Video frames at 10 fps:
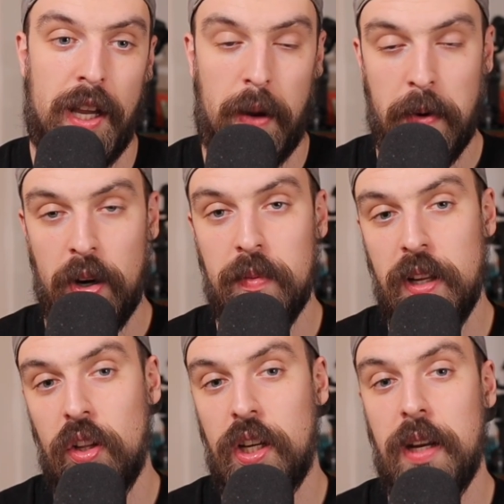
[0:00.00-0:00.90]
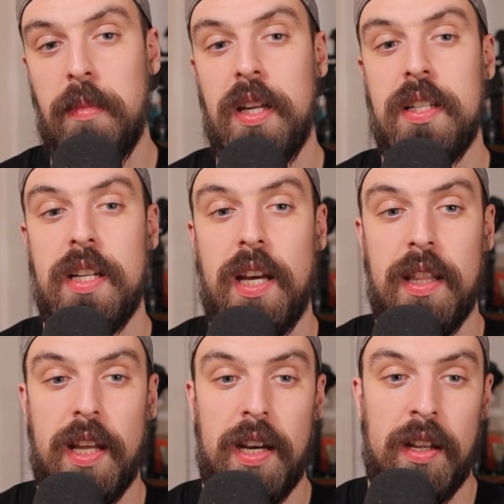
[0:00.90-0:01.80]
I remember him looking at me and
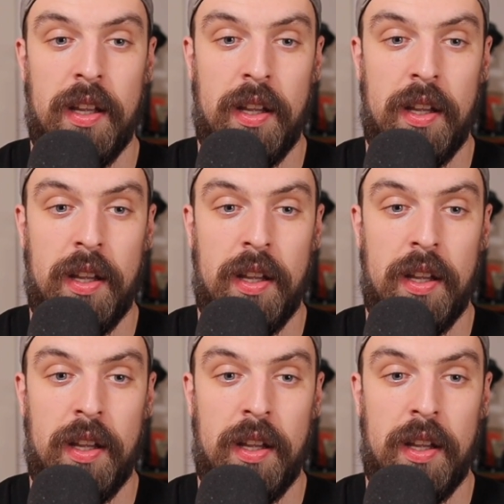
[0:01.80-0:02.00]
saying that